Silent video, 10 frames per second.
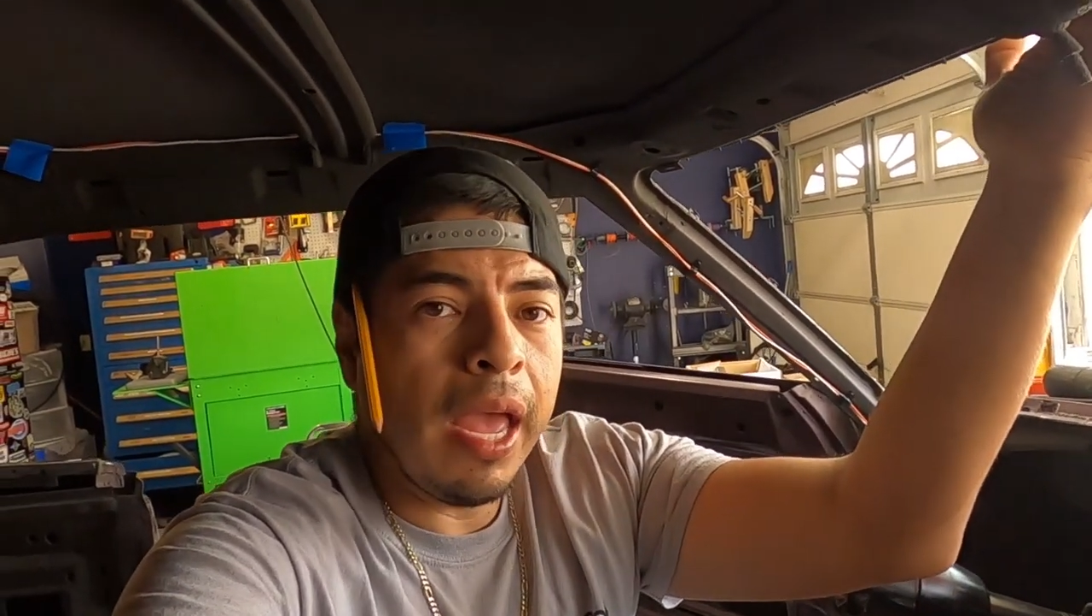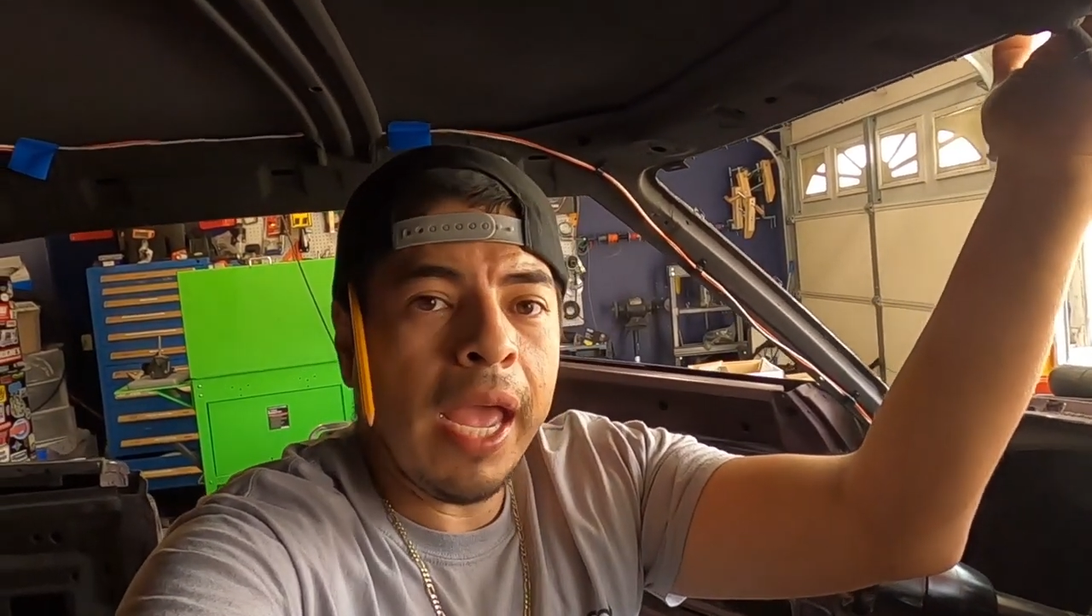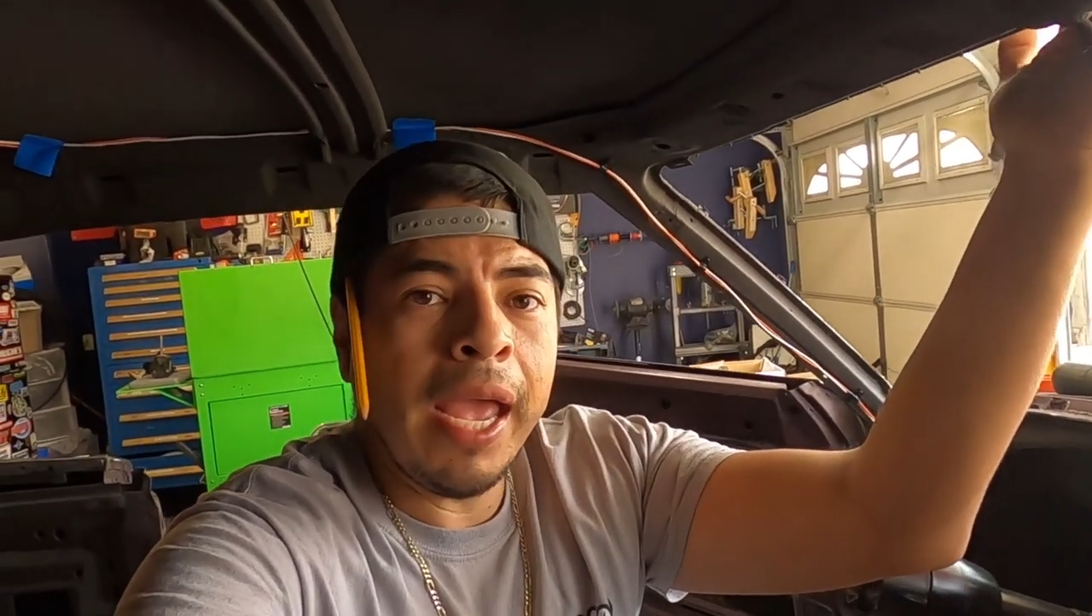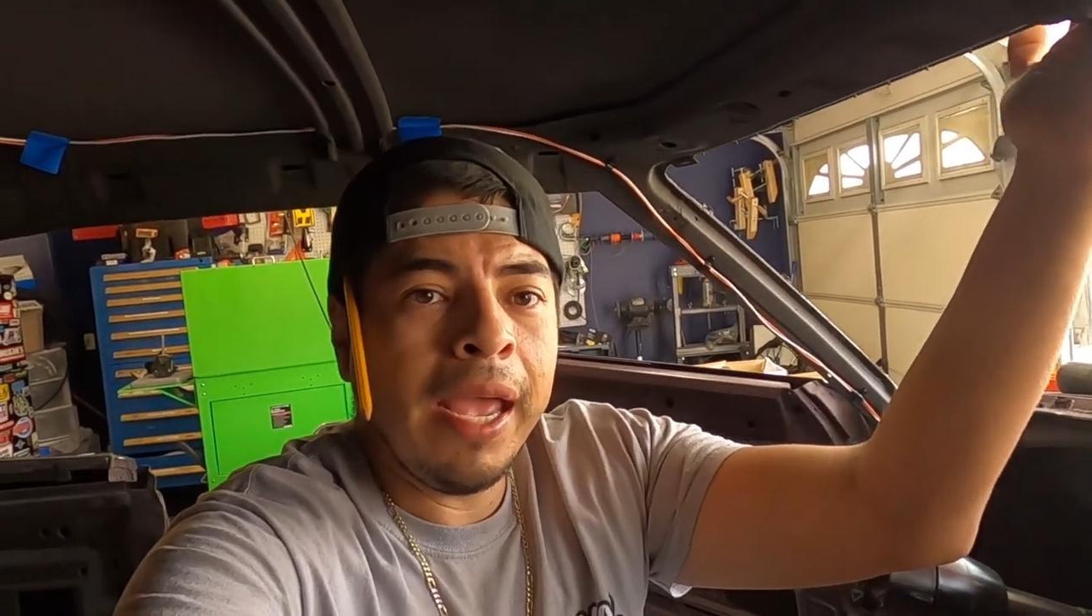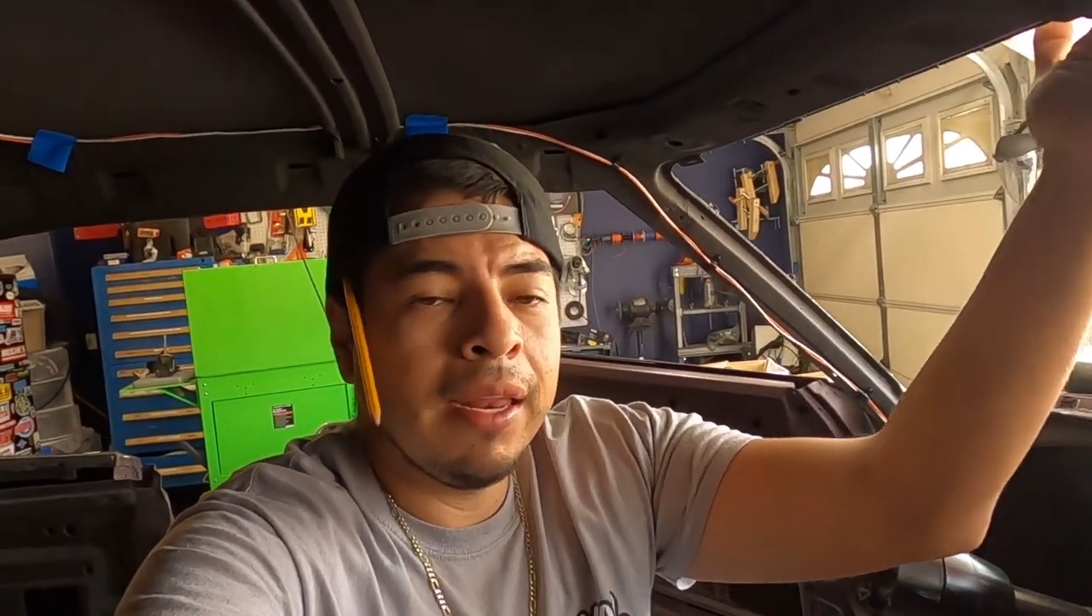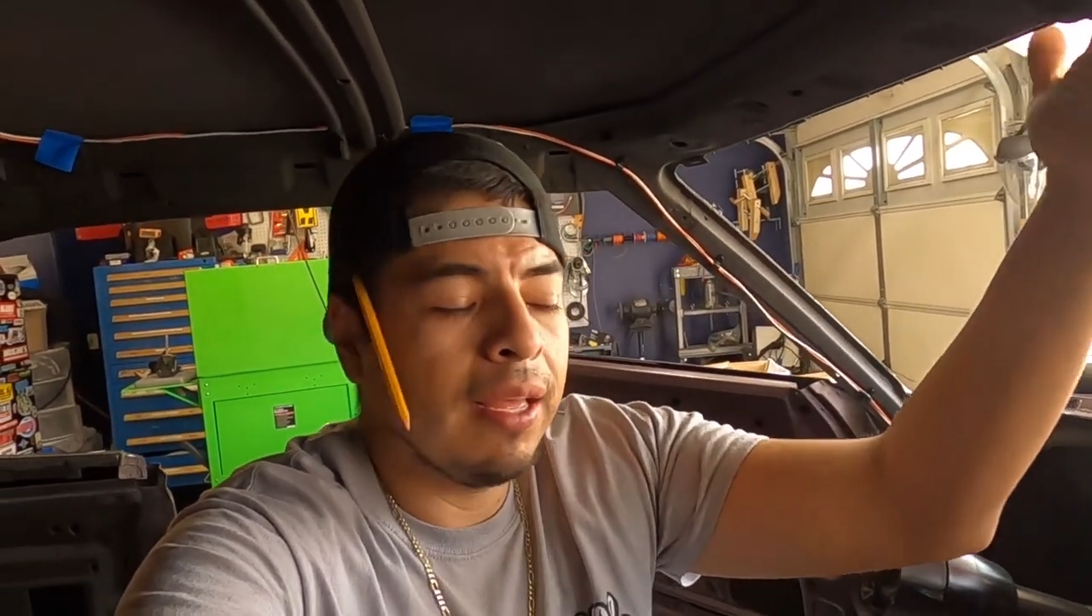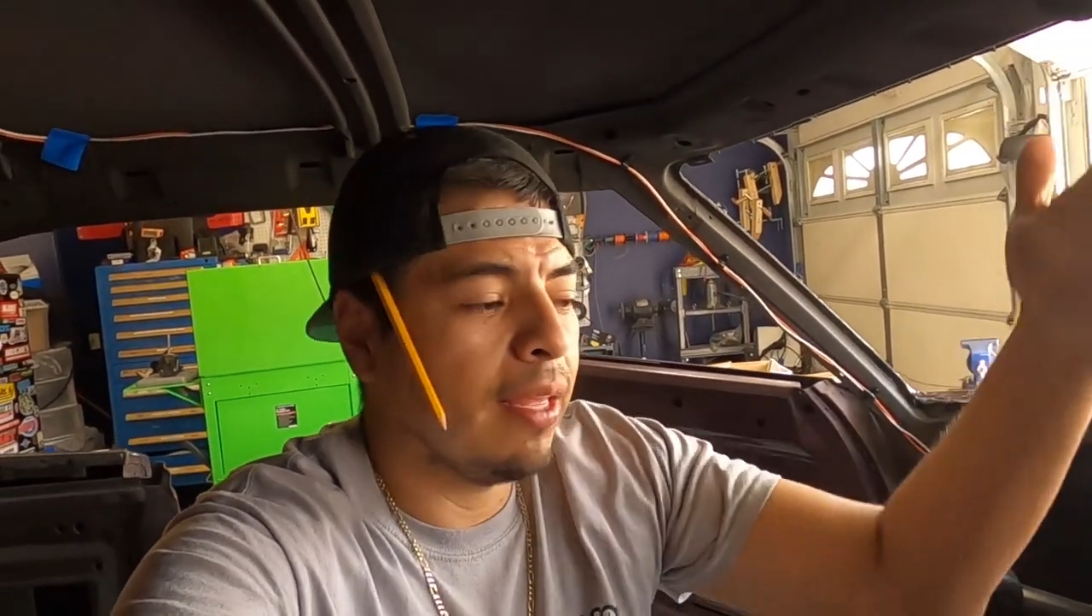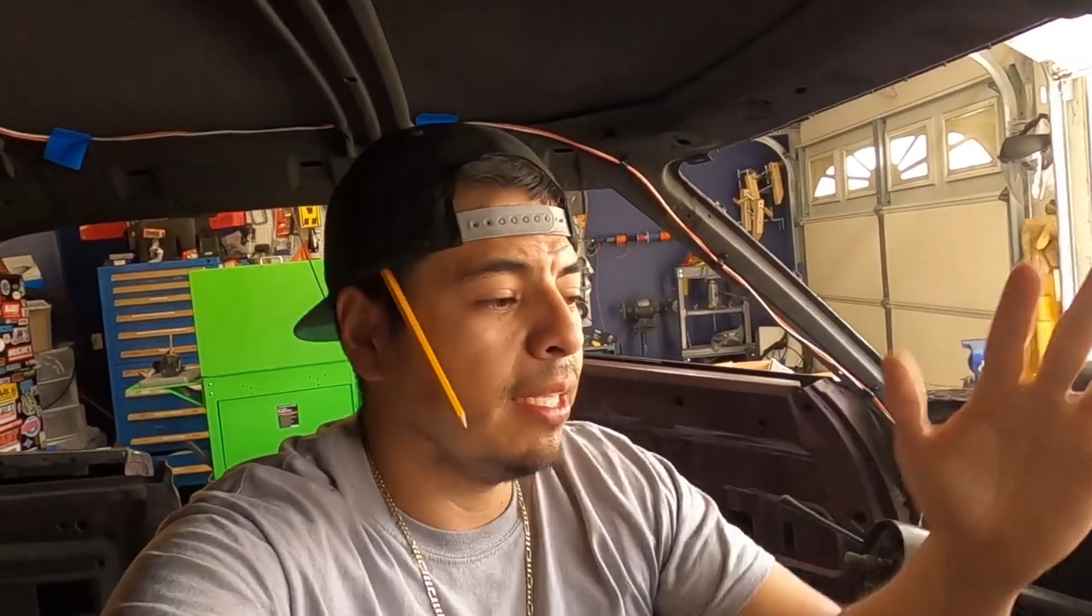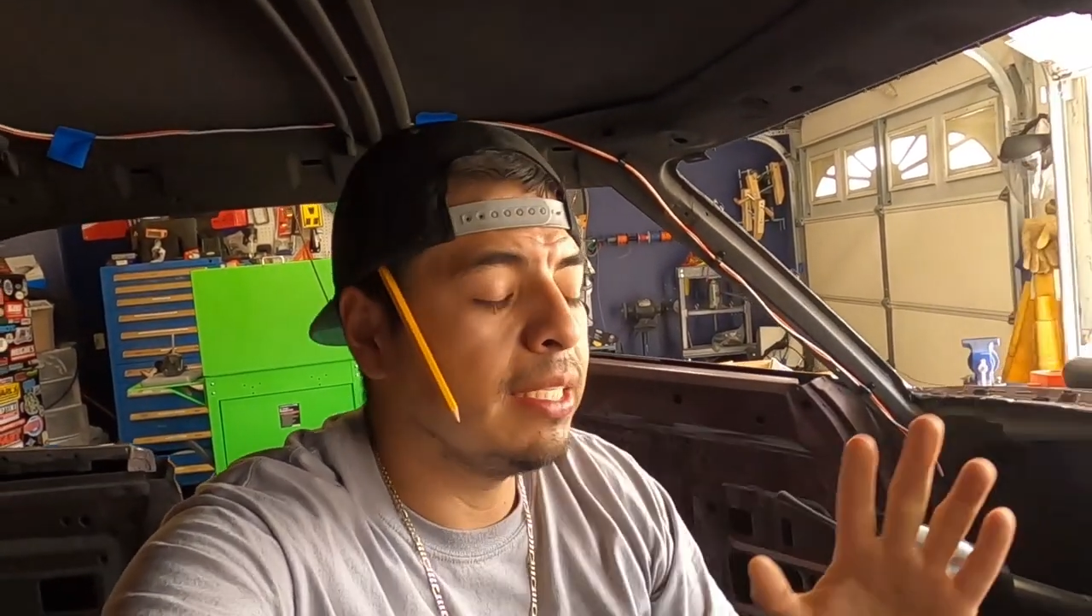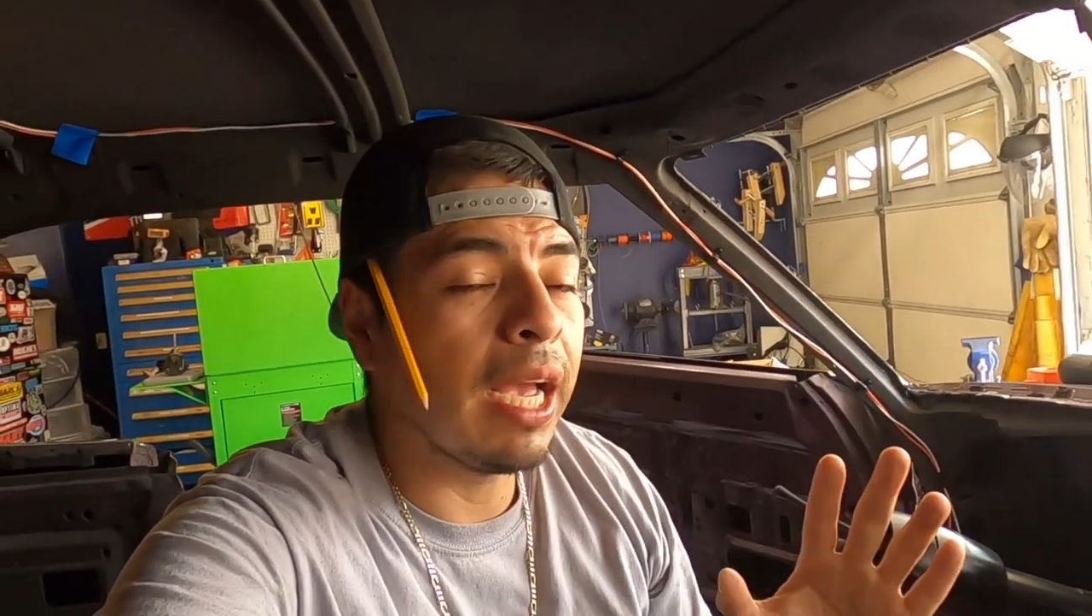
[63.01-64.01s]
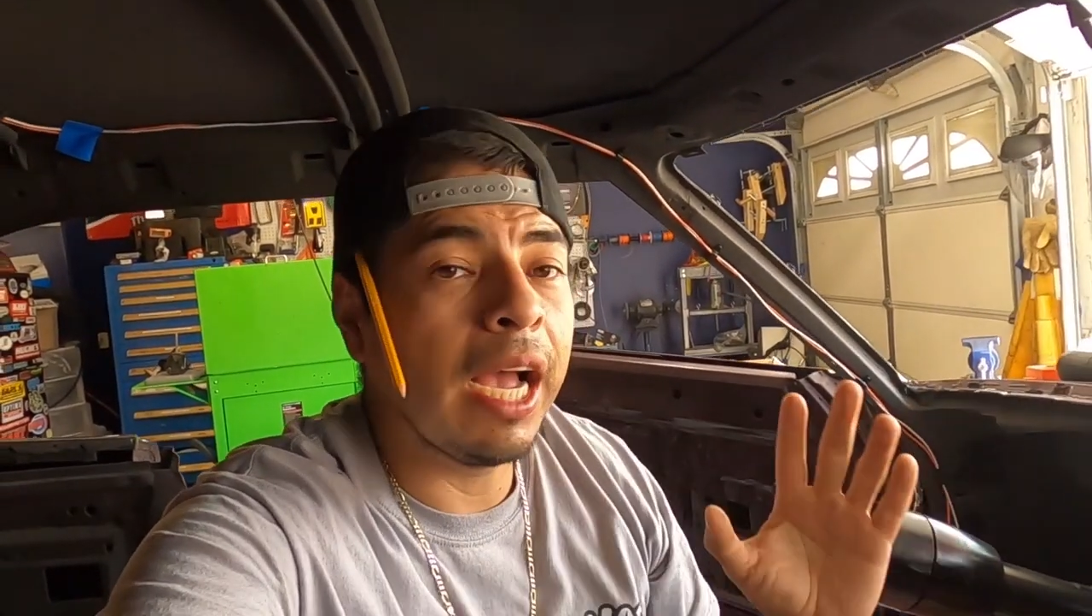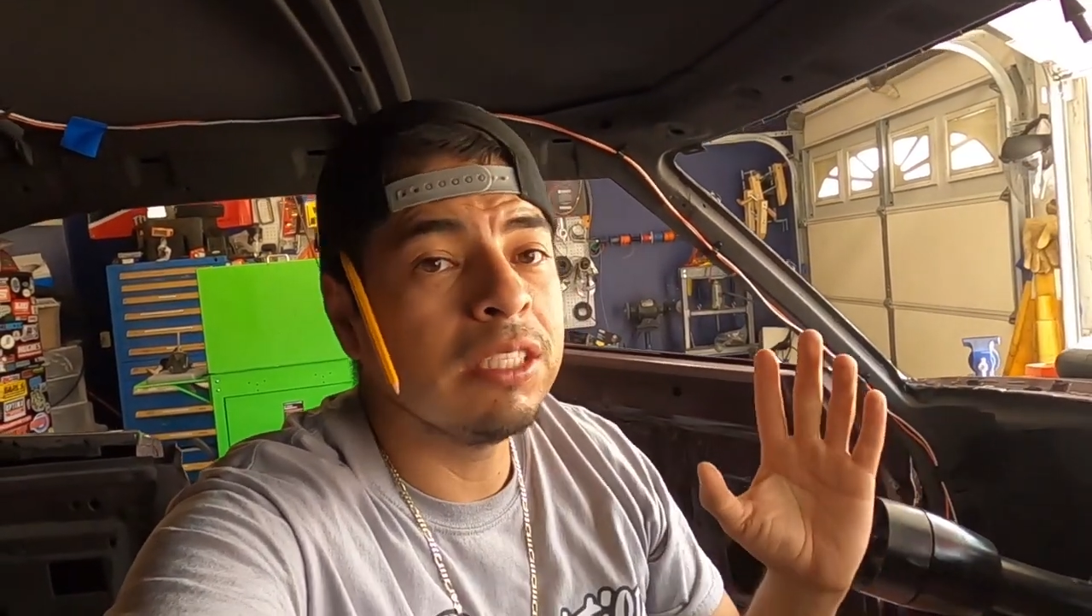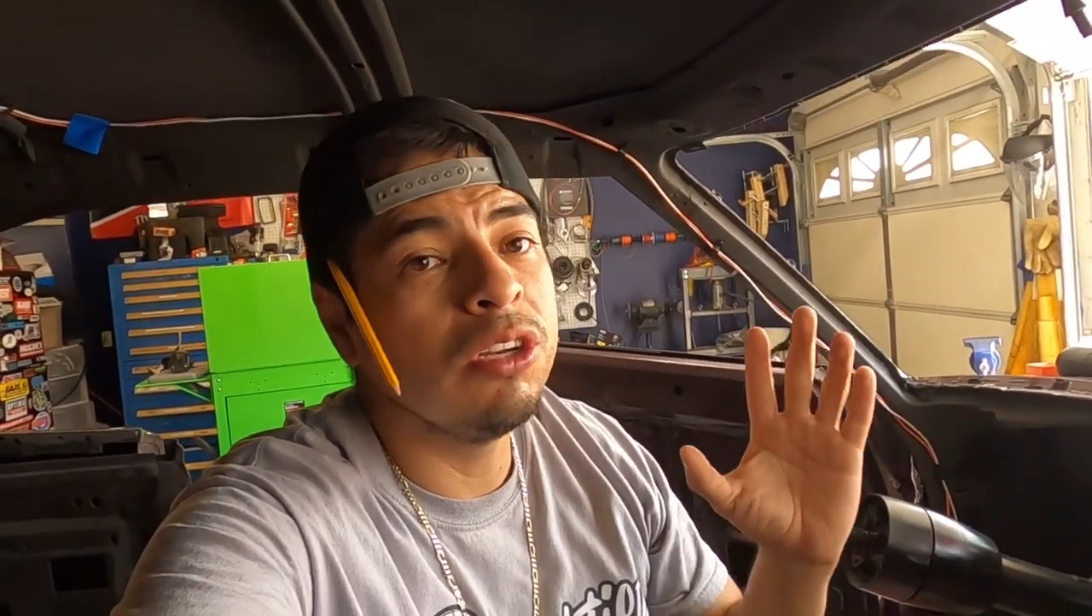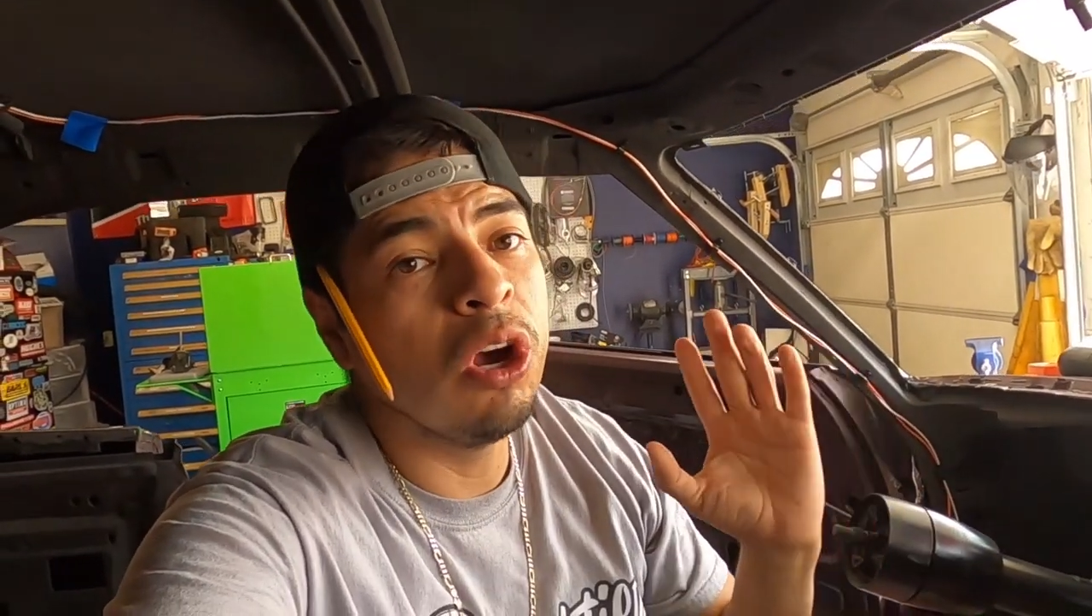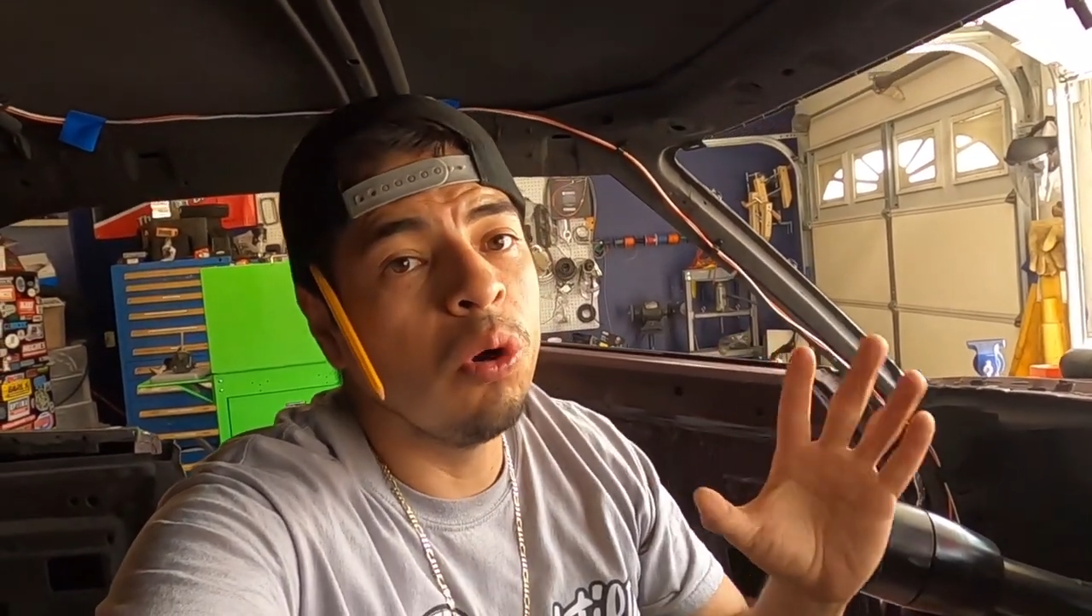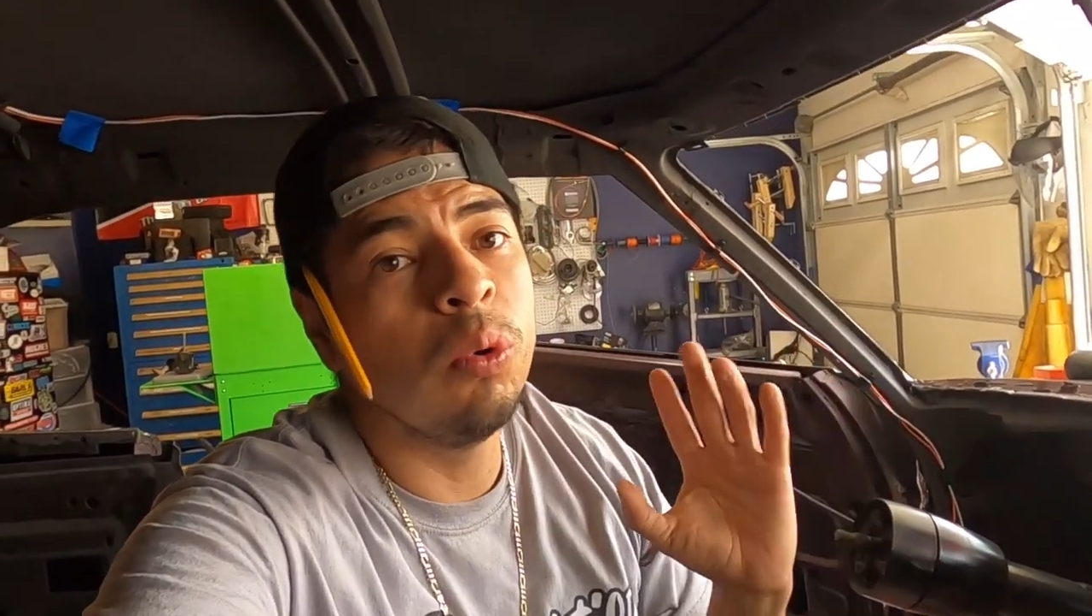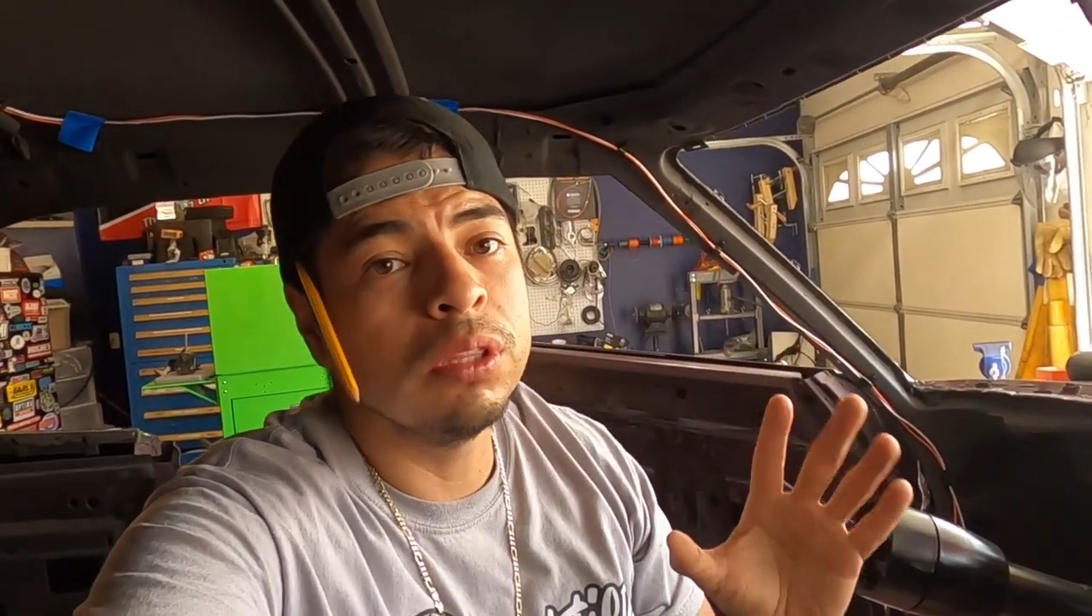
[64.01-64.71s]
and these guys know